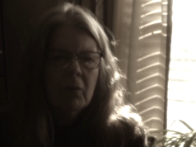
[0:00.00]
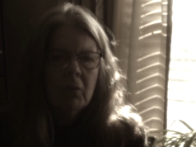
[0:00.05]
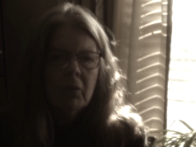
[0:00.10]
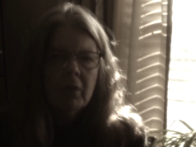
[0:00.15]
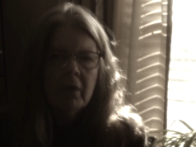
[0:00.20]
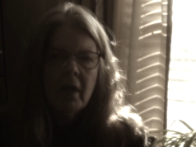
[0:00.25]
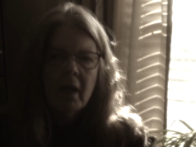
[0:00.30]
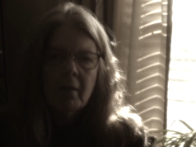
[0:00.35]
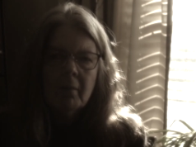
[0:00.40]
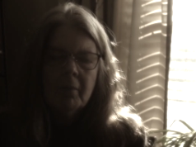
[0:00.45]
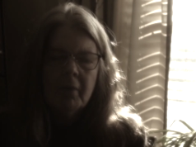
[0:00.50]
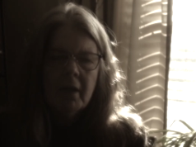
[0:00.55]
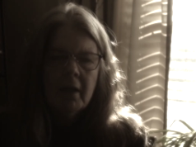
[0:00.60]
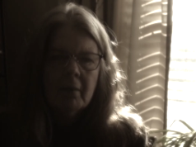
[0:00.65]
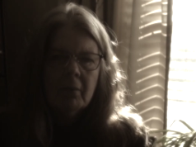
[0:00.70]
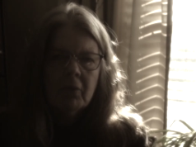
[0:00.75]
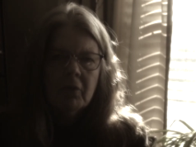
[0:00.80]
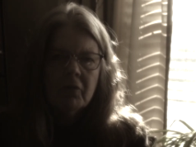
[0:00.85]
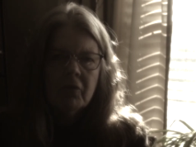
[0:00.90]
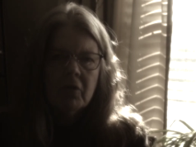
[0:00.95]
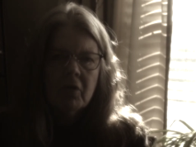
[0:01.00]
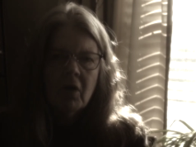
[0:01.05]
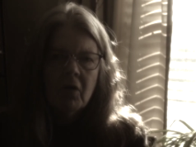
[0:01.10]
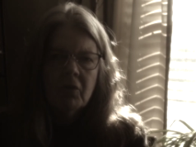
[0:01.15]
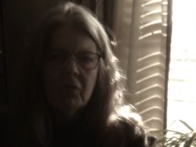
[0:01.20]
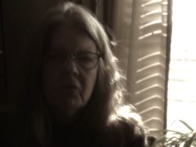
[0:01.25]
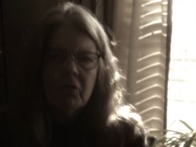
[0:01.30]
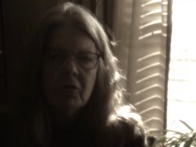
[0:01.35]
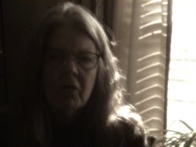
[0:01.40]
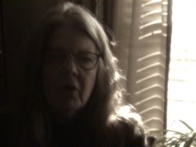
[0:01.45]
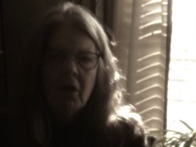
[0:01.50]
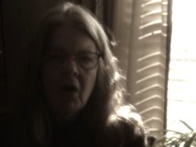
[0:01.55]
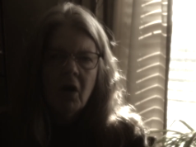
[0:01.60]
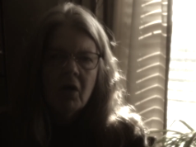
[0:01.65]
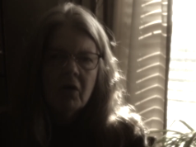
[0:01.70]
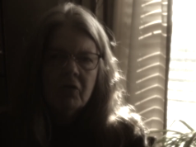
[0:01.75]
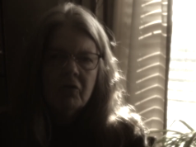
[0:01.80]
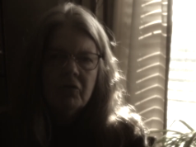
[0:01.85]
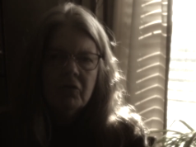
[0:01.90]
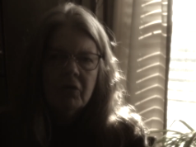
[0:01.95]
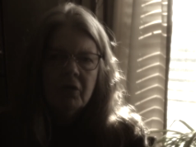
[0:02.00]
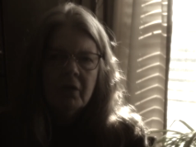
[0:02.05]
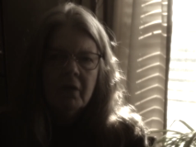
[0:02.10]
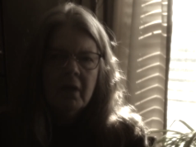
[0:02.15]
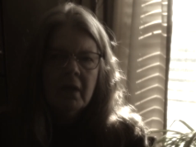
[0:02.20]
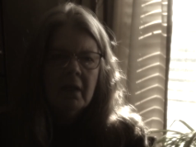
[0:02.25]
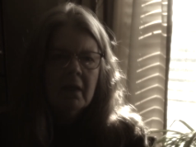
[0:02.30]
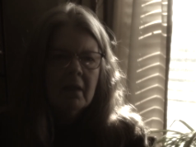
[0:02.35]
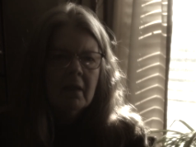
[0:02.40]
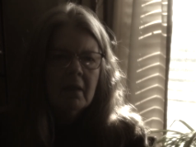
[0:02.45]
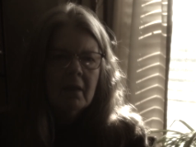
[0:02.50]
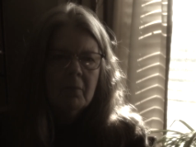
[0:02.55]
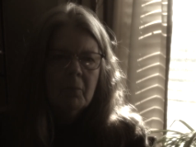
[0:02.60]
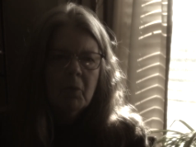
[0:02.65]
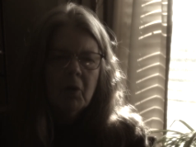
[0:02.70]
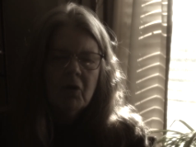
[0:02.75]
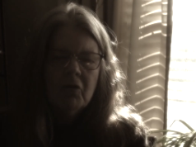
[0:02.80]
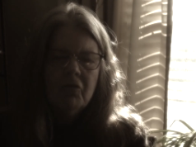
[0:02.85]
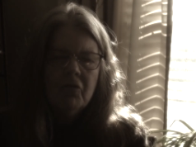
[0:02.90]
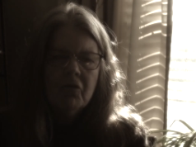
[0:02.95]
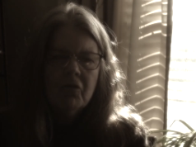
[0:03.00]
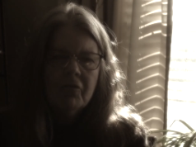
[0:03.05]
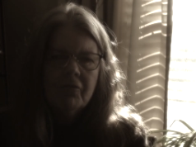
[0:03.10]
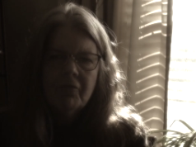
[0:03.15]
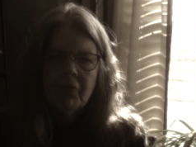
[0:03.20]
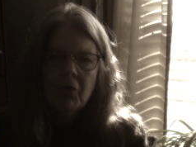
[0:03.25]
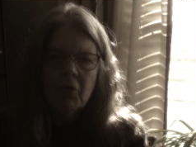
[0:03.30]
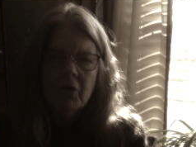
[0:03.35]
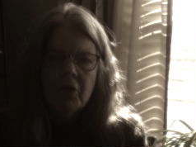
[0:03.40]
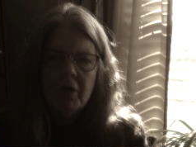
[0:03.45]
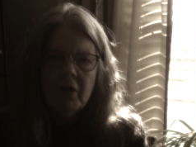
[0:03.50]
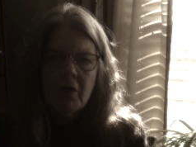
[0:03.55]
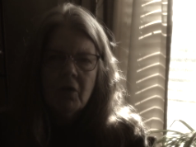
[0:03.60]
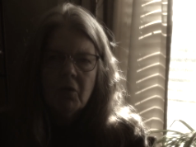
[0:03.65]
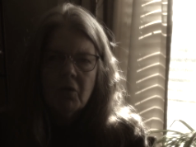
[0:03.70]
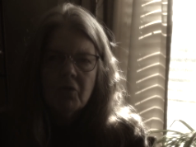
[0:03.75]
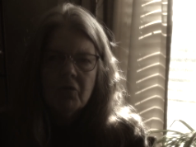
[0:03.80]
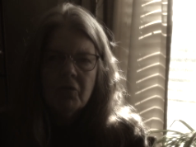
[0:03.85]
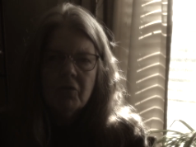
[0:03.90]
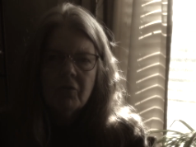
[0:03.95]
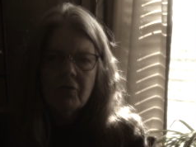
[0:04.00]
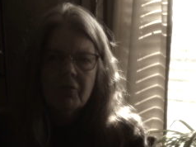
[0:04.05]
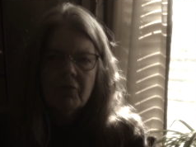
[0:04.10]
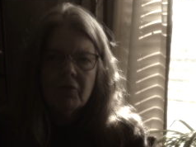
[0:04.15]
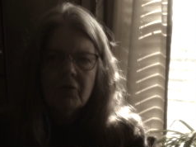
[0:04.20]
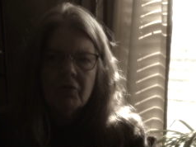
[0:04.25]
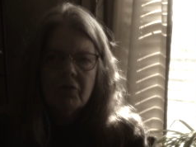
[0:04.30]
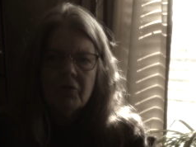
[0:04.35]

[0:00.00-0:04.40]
will not be able to go to an auction, purchase 40 horses,